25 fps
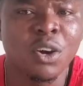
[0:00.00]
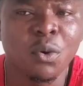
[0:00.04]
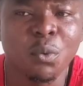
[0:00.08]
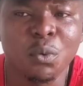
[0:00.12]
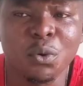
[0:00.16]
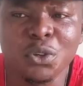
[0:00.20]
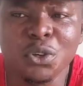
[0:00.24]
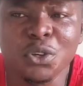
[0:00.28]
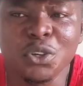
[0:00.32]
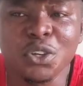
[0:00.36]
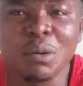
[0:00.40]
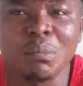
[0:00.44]

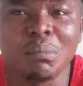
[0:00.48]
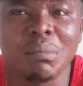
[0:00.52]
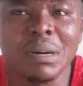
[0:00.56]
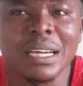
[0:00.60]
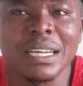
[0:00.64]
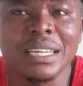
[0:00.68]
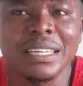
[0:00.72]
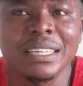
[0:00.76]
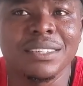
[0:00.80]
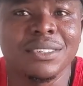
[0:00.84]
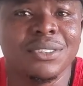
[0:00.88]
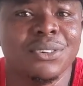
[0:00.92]
With you in your
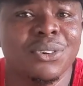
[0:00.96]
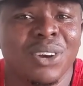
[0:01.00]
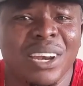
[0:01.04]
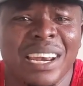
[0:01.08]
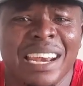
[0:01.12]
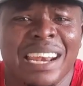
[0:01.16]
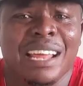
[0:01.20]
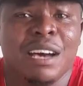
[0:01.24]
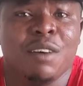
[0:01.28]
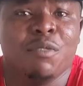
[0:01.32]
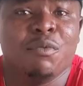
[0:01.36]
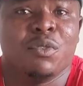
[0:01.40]
mind, you
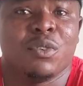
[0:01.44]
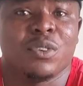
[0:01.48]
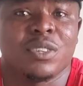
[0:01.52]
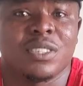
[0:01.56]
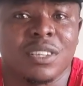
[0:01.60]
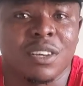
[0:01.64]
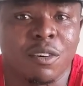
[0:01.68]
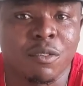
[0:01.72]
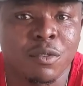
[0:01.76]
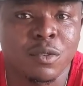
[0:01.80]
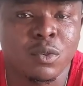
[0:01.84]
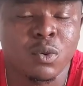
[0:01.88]
love
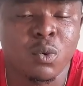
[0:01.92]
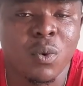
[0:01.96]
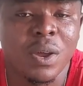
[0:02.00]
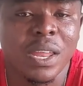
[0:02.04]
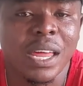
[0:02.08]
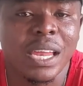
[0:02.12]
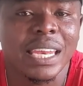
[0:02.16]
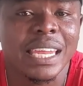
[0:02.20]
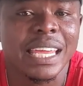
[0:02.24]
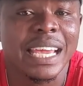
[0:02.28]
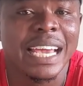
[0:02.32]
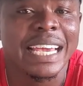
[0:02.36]
yourself. So
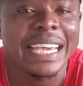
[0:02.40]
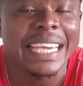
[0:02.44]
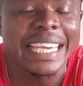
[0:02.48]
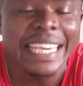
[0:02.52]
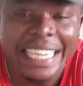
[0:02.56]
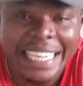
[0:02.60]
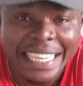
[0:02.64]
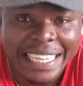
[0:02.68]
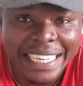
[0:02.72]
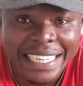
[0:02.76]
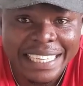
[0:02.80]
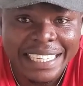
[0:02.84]
whether they are
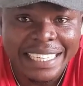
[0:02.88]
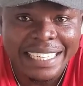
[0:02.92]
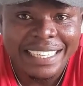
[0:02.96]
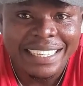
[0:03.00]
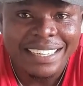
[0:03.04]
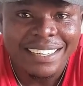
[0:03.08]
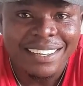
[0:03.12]
in